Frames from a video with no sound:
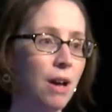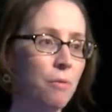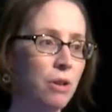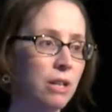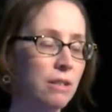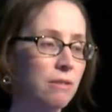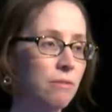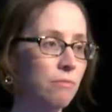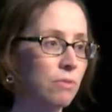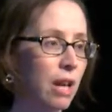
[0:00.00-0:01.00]
I want
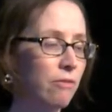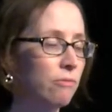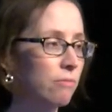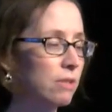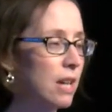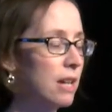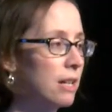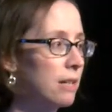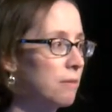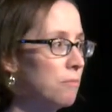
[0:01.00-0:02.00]
to kind of take
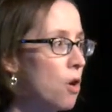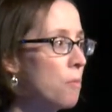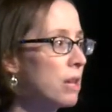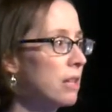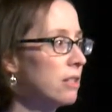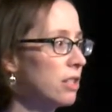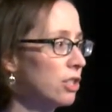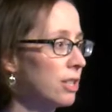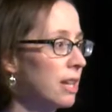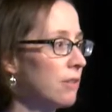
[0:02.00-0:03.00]
a moment and
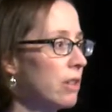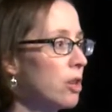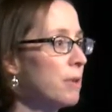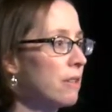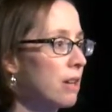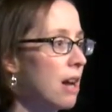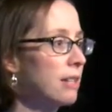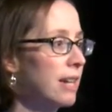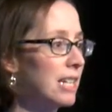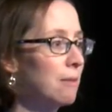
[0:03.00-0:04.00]
just give a little bit of the
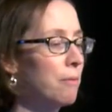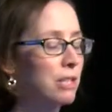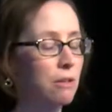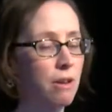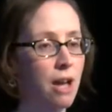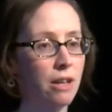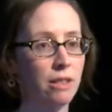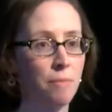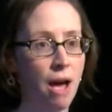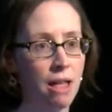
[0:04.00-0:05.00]
context about what's going on
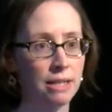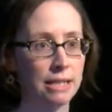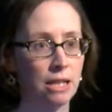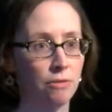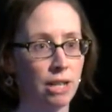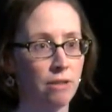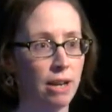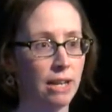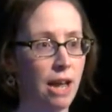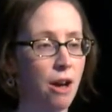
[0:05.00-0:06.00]
in the policy arena
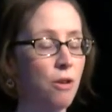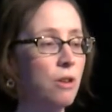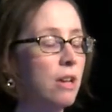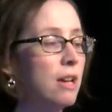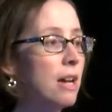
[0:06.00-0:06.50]
right now.